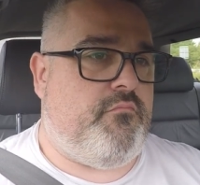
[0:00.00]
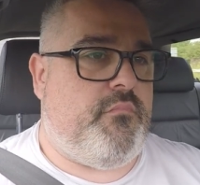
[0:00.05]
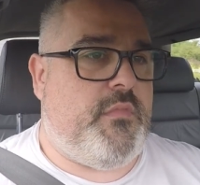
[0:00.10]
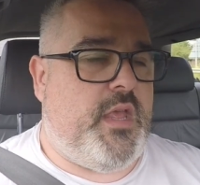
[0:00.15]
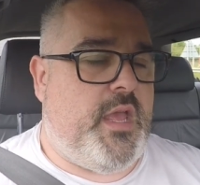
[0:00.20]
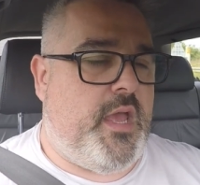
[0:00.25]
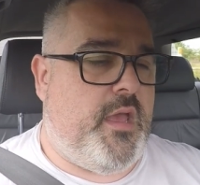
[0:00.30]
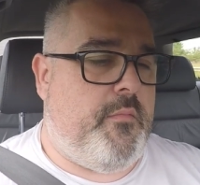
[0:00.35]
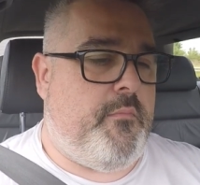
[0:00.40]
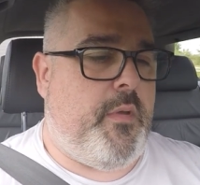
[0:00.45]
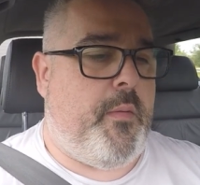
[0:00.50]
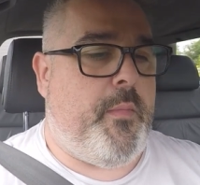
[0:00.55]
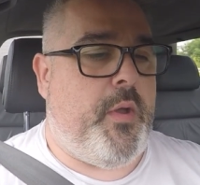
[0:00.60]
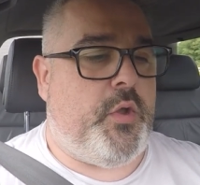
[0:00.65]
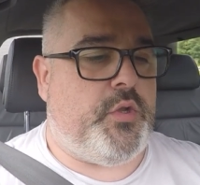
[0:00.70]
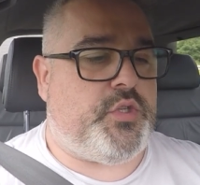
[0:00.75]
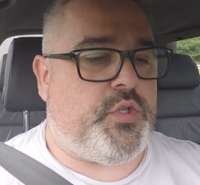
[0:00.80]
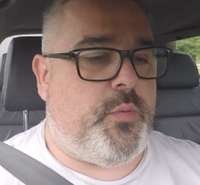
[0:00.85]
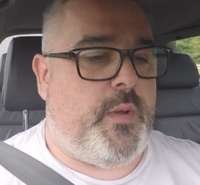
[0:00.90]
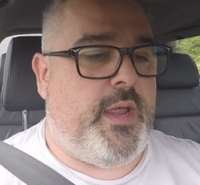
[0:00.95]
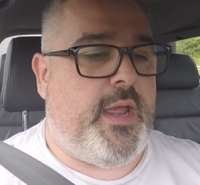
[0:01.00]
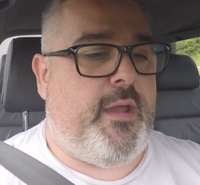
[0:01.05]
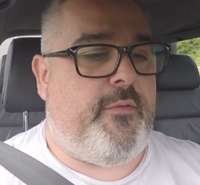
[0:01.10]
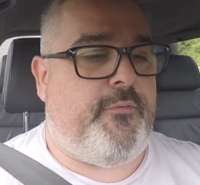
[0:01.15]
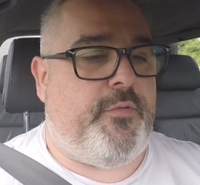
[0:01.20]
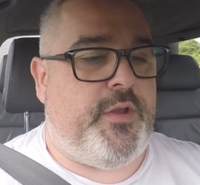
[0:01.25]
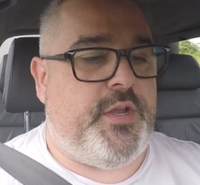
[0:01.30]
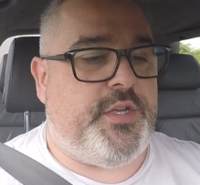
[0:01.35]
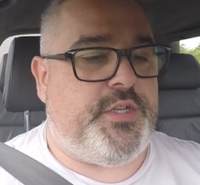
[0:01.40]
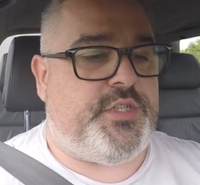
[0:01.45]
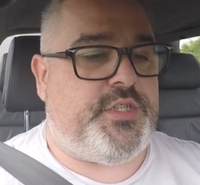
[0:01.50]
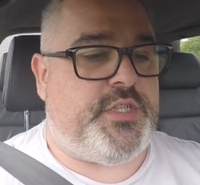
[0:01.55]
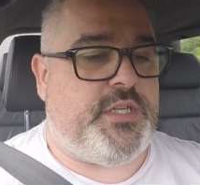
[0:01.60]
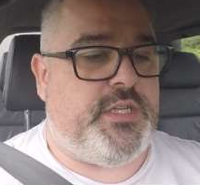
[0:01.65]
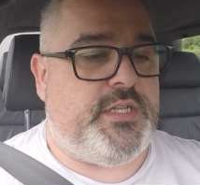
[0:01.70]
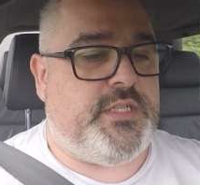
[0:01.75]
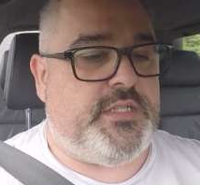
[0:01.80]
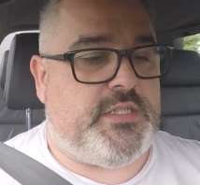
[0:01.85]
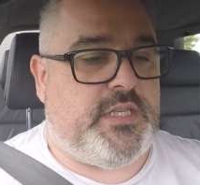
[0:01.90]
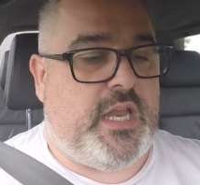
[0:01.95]
yeah, my motorway average
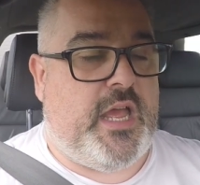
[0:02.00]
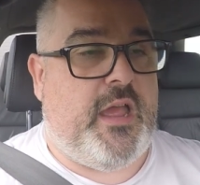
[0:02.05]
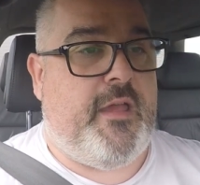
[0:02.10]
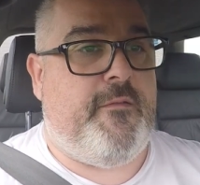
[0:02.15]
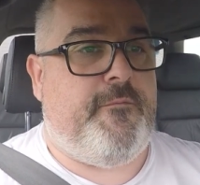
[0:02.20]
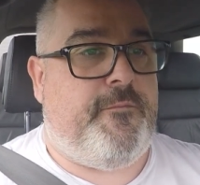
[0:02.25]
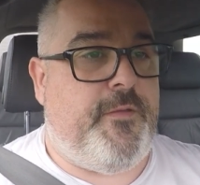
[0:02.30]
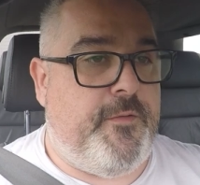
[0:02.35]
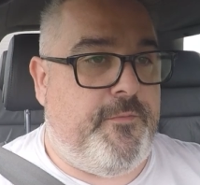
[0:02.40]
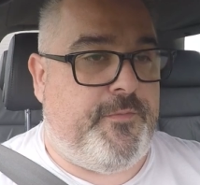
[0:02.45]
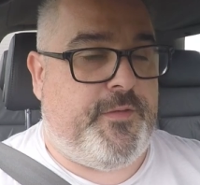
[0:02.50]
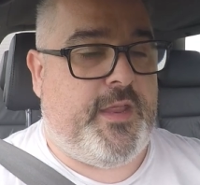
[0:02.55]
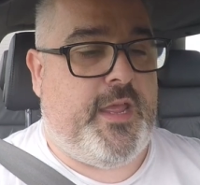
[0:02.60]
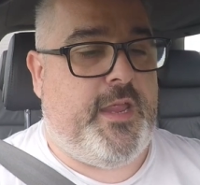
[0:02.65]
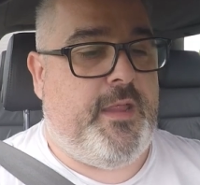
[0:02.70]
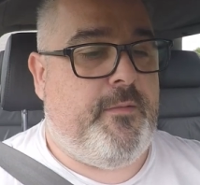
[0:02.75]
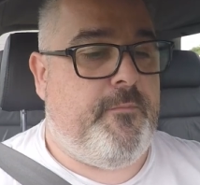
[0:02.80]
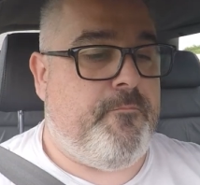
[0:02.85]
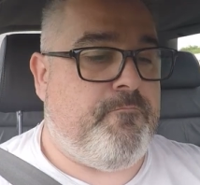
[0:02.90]
is like 50. It's